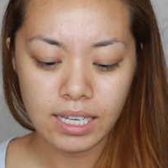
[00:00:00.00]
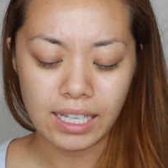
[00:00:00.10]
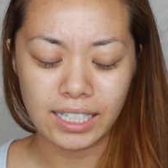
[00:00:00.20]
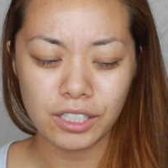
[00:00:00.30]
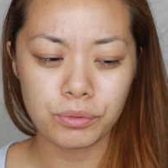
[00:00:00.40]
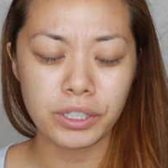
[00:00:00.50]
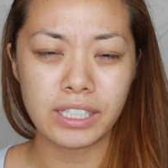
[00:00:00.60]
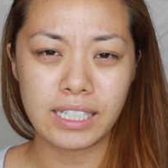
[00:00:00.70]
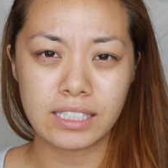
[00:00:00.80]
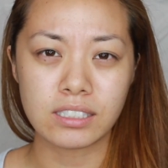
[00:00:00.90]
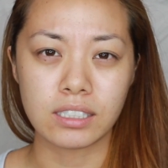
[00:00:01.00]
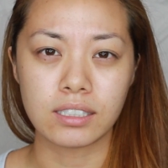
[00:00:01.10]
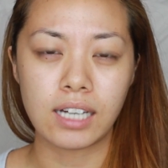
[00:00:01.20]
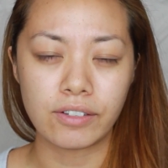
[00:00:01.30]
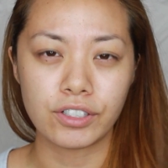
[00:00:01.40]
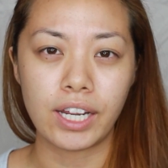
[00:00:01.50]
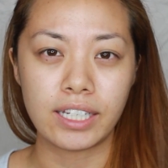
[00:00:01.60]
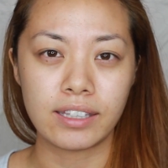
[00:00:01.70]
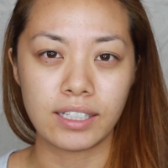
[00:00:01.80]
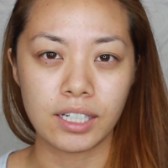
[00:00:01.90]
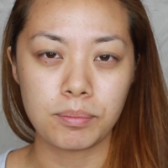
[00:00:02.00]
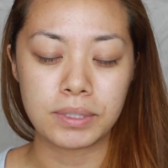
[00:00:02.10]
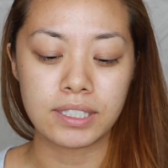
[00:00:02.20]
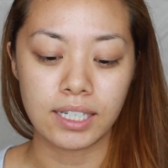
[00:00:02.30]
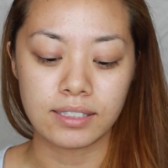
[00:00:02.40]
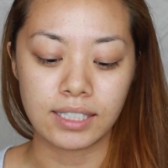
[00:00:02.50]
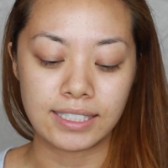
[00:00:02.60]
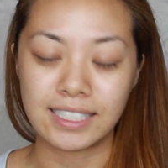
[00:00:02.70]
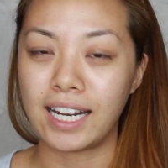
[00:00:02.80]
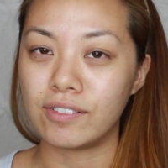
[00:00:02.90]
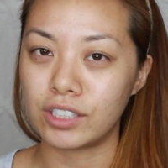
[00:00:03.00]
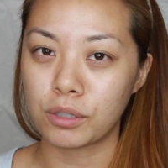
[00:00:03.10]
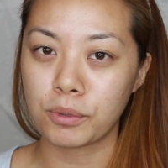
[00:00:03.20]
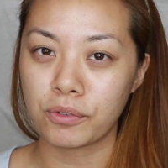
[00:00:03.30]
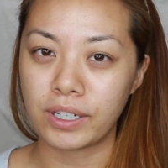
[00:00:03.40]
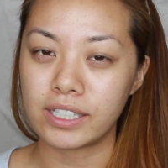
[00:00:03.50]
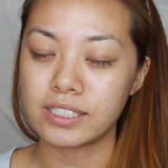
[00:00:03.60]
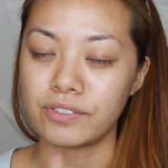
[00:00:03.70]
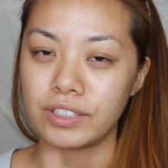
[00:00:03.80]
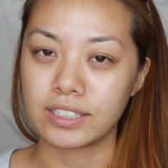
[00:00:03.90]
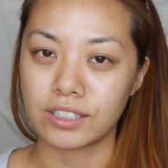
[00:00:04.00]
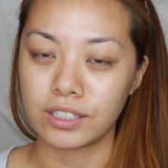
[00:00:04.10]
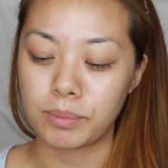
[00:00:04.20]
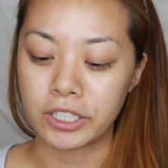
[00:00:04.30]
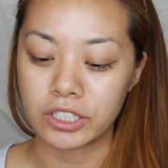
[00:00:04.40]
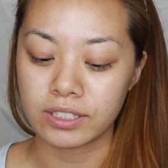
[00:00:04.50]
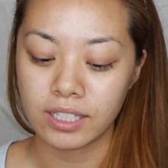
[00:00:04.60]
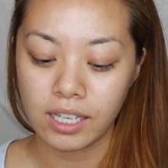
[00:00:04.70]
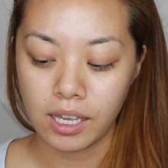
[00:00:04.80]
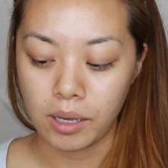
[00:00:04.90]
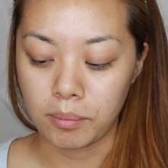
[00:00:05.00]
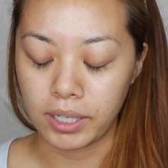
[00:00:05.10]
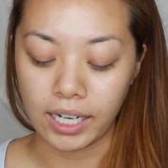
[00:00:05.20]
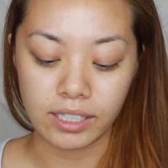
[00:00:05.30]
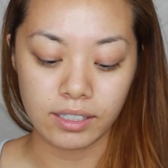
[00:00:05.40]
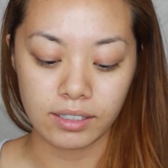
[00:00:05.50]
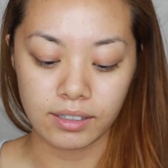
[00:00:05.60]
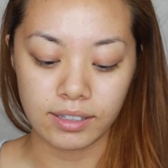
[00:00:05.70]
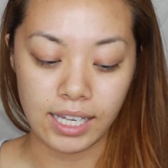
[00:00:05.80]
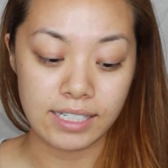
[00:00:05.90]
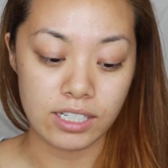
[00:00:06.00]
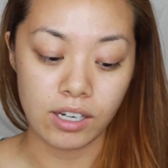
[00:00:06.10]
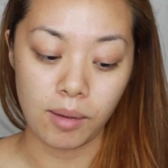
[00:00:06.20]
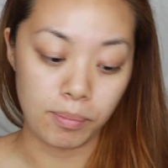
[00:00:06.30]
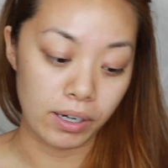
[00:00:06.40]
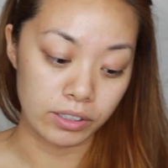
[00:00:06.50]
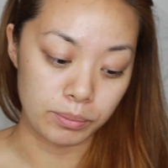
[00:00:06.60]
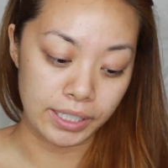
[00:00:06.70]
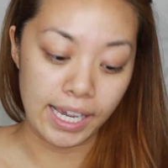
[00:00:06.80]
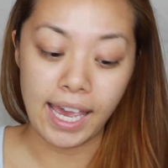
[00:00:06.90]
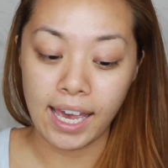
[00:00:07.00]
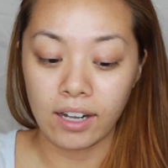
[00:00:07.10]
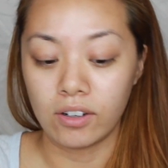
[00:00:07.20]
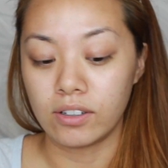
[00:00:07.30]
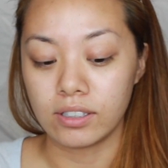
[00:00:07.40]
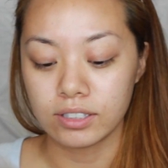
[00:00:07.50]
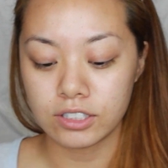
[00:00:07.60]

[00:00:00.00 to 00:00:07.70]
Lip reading: And I didn't really need to cover anything up. Besides, I did have a little bit of redness if you guys saw in the pictures, but that did not bother me at all.